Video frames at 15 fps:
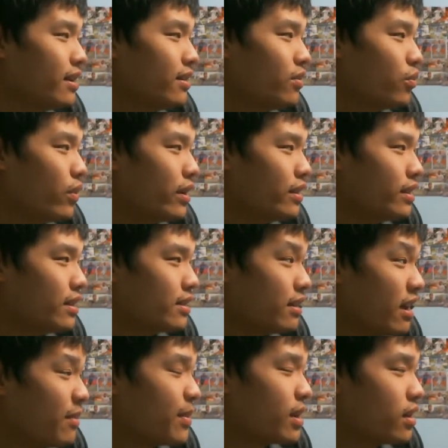this game
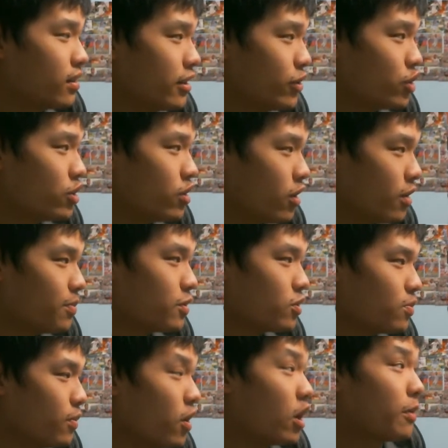and clinch top
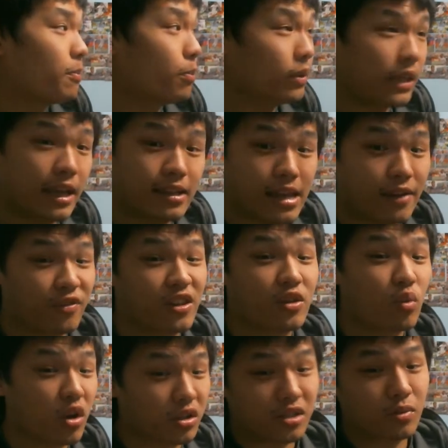spot, but they definitely
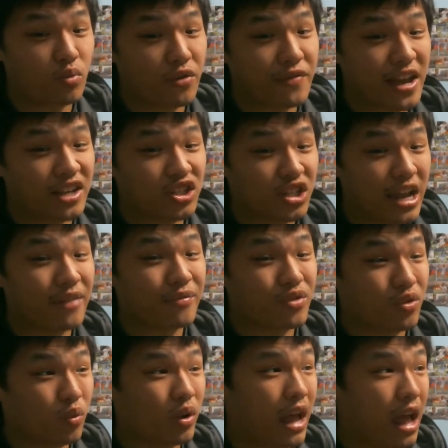want some revenge after
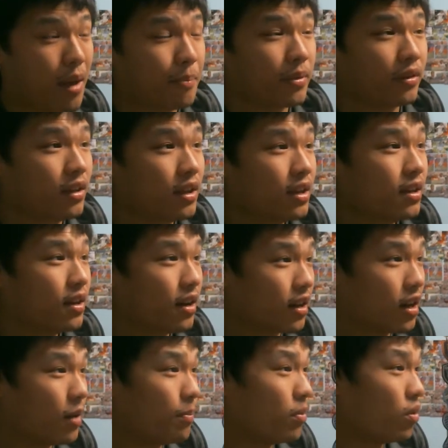what happened a
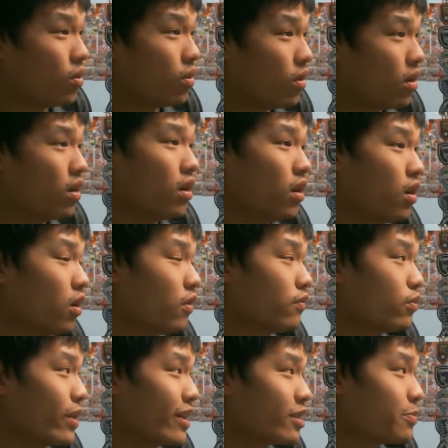couple of
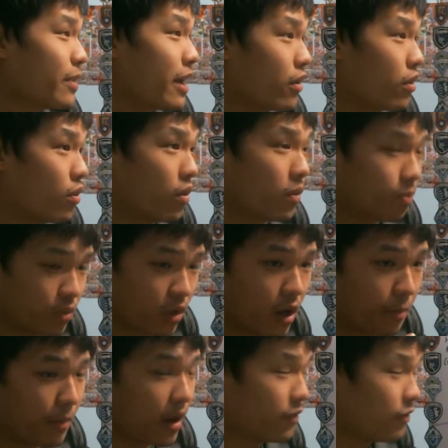weeks back, or a
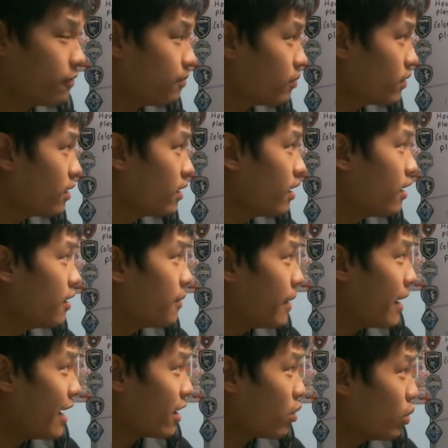month
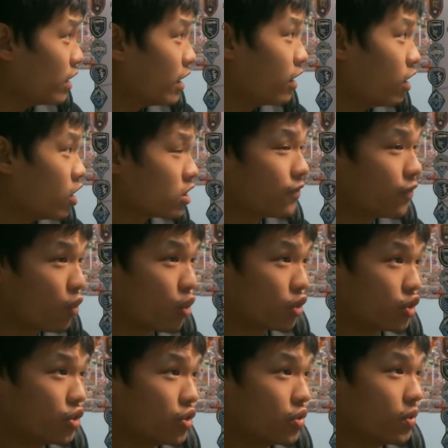back, when they lost
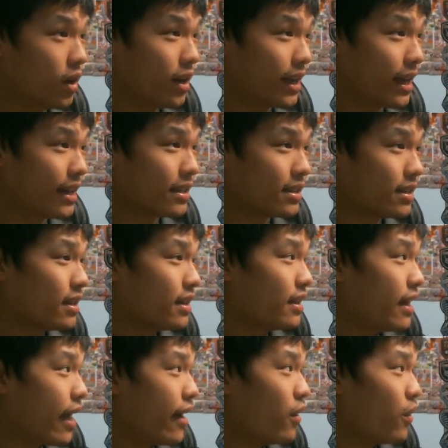4-2 against
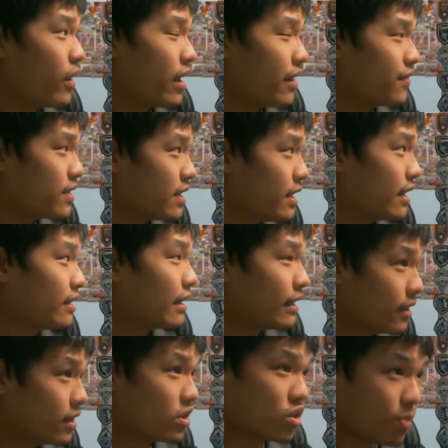LAFC, and that
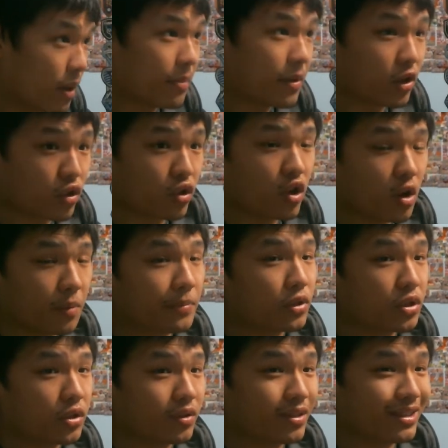this might be a good
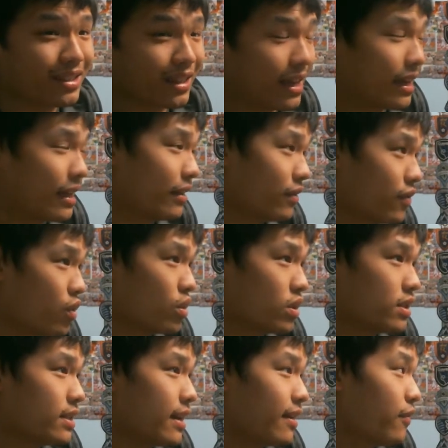opportunity that they can, of course,
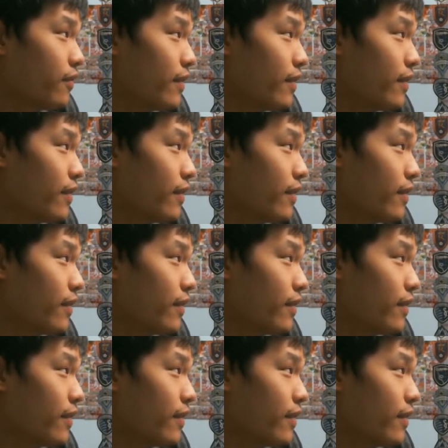take